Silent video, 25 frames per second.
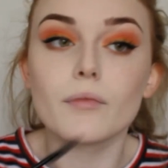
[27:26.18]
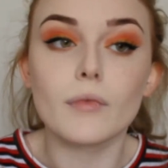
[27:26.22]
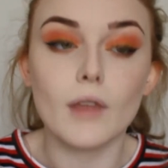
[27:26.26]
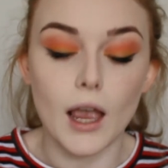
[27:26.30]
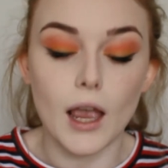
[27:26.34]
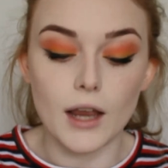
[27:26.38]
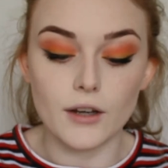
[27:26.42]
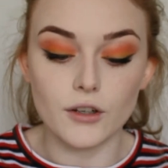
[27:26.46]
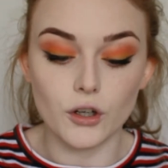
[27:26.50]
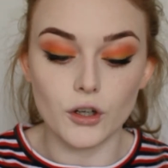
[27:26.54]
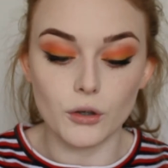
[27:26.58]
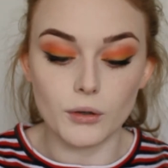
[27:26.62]

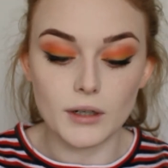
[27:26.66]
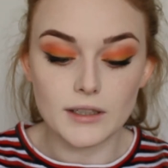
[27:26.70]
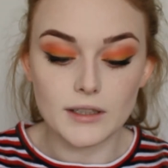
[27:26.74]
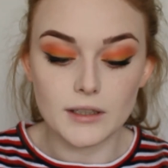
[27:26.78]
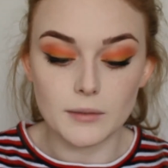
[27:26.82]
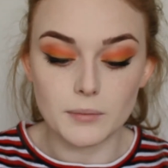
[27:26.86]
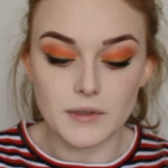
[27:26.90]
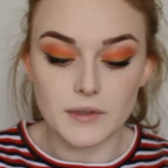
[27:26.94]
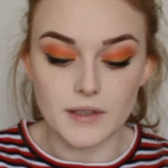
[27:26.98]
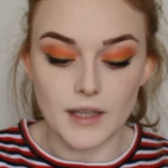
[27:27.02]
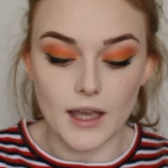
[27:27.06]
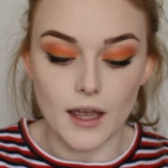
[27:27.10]
I know it's
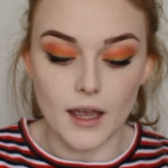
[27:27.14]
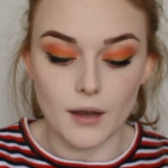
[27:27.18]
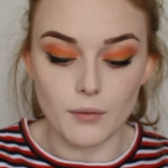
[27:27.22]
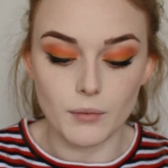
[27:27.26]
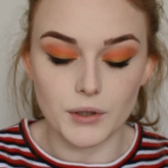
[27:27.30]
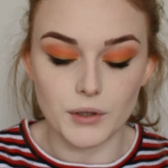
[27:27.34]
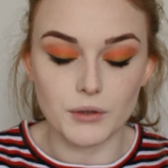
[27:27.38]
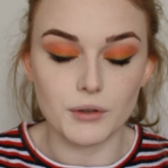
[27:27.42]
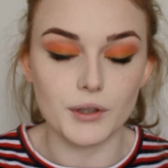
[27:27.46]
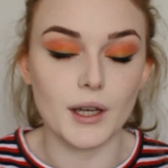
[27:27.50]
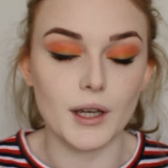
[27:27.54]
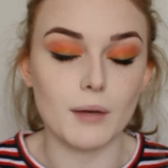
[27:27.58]
upsetting
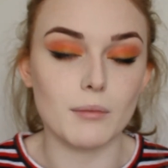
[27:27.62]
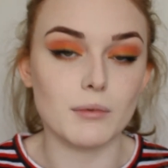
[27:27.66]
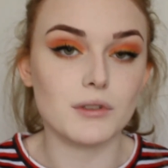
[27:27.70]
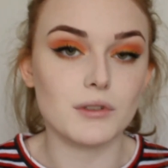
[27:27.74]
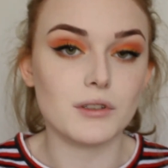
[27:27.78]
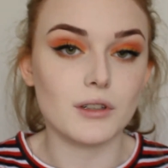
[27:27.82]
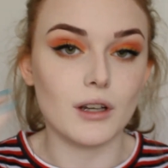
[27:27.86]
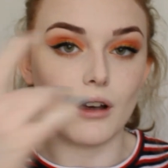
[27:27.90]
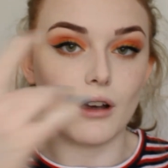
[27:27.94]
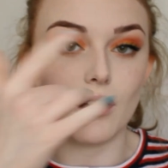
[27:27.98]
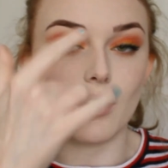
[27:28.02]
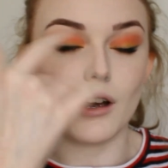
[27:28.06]
when you get
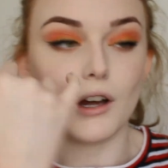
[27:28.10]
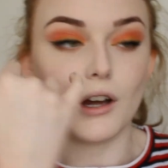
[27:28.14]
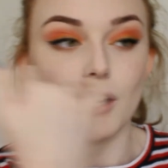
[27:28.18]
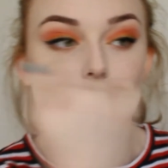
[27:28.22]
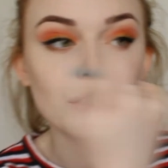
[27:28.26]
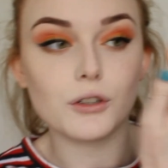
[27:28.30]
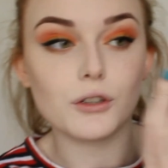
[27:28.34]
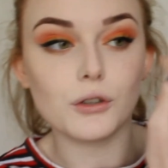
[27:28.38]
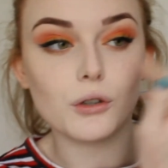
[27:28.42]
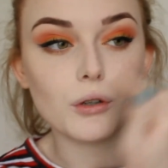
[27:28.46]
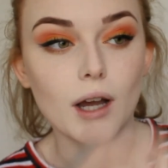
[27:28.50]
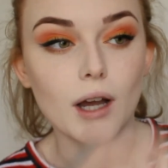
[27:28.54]
mascara
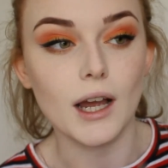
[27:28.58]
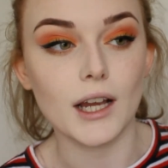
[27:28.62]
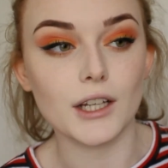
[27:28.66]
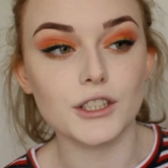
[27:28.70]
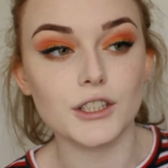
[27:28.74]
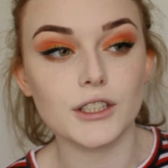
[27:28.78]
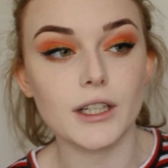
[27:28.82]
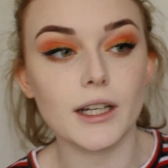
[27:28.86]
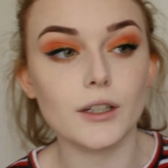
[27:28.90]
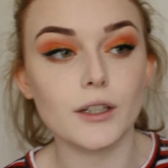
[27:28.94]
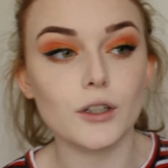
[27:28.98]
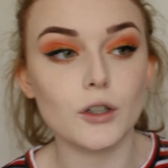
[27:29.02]
on your
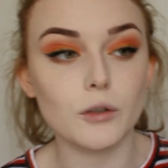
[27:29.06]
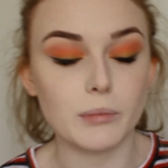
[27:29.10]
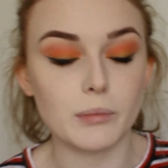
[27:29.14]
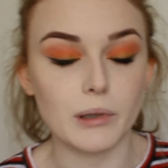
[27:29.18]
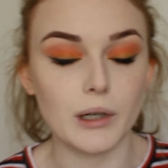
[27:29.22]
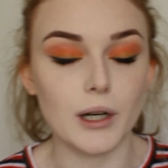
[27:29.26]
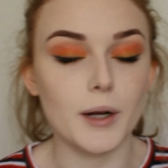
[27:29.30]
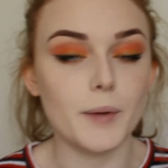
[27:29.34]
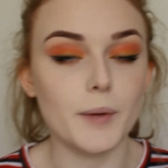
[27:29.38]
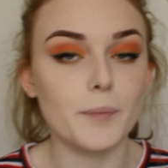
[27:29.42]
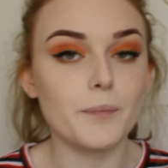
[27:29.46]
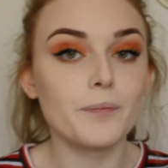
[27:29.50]
eyeshadow,
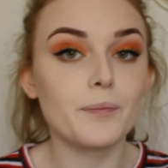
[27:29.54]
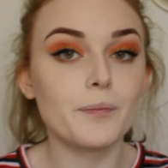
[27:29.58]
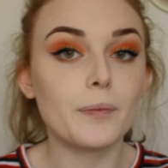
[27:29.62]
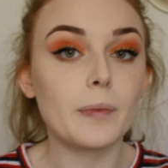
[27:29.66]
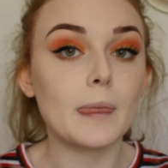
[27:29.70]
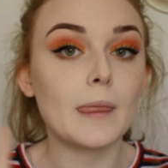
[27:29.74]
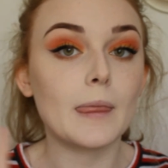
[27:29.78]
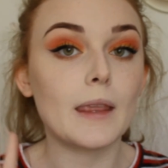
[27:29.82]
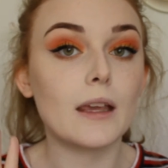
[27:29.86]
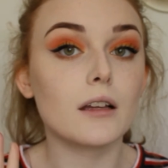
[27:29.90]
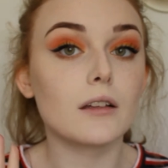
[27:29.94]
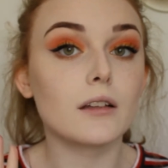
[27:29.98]
but
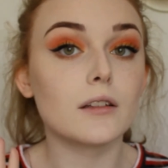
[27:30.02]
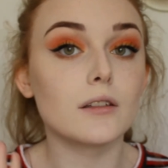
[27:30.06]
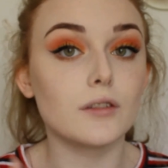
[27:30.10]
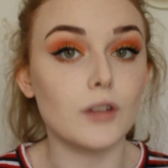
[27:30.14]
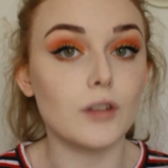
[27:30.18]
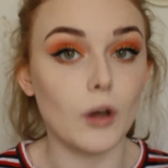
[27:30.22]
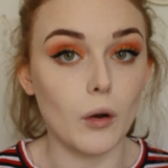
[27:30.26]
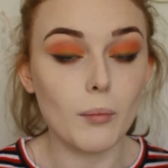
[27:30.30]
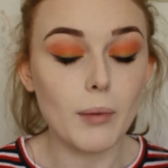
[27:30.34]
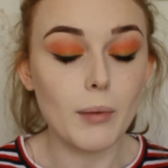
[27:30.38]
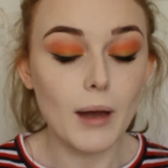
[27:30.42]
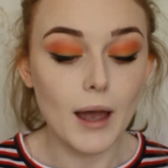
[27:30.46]

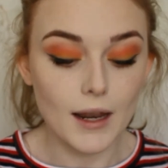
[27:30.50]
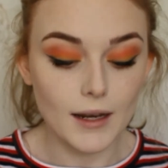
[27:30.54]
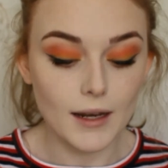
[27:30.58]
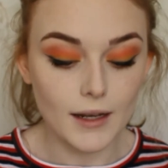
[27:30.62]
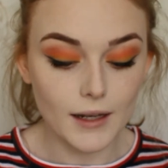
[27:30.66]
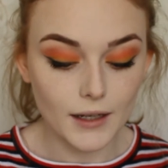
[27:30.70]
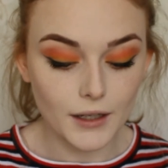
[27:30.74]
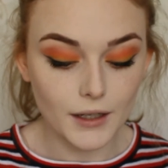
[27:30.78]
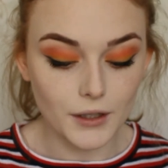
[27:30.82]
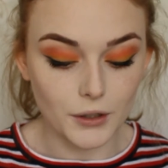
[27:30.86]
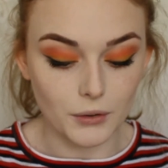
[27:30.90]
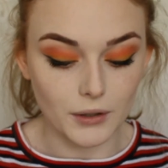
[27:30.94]
don't
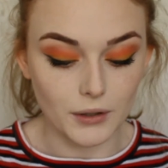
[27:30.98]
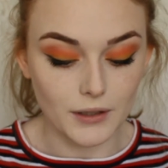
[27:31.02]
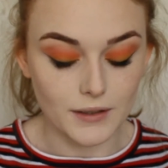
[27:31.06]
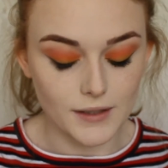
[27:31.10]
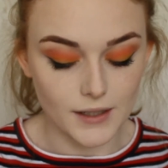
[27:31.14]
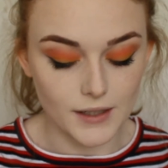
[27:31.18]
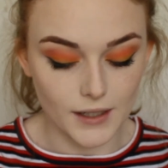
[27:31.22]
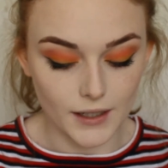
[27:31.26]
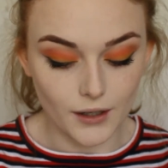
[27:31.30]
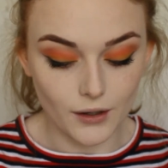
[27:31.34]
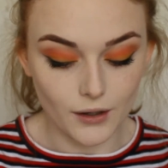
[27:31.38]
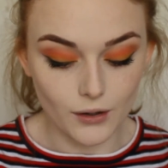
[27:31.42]
panic, you can
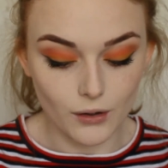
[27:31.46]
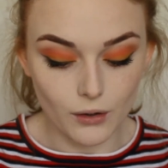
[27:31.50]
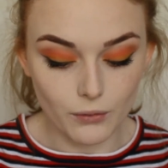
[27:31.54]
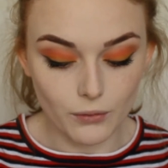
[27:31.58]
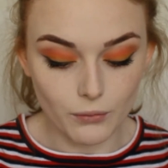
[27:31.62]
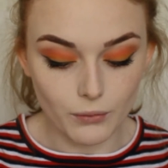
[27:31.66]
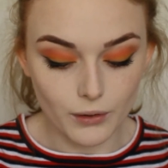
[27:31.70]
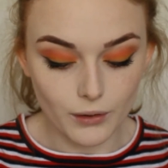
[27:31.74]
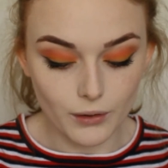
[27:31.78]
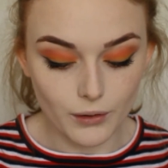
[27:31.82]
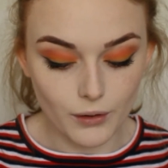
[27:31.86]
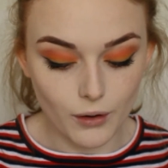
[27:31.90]
take it
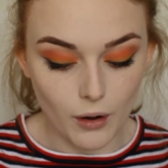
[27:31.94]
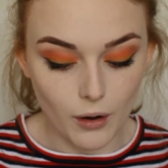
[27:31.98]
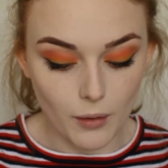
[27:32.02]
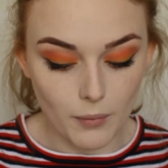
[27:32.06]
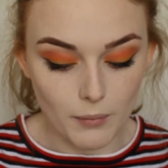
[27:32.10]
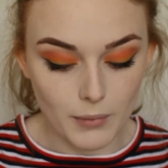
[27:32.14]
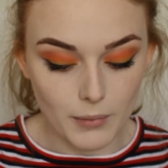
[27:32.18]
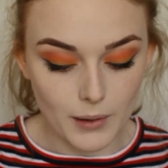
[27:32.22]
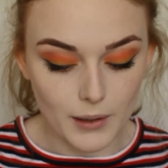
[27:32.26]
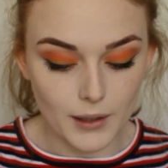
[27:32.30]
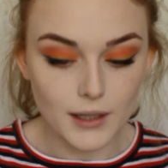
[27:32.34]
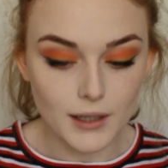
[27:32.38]
off with a
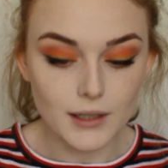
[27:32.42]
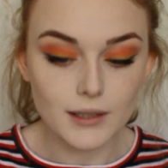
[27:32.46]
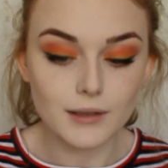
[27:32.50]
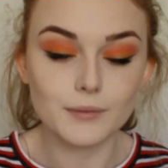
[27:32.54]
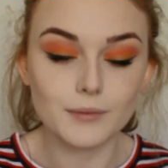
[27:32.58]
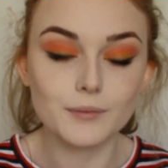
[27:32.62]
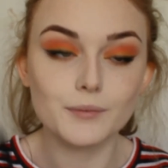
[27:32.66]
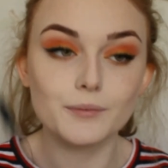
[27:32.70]
cotton bud.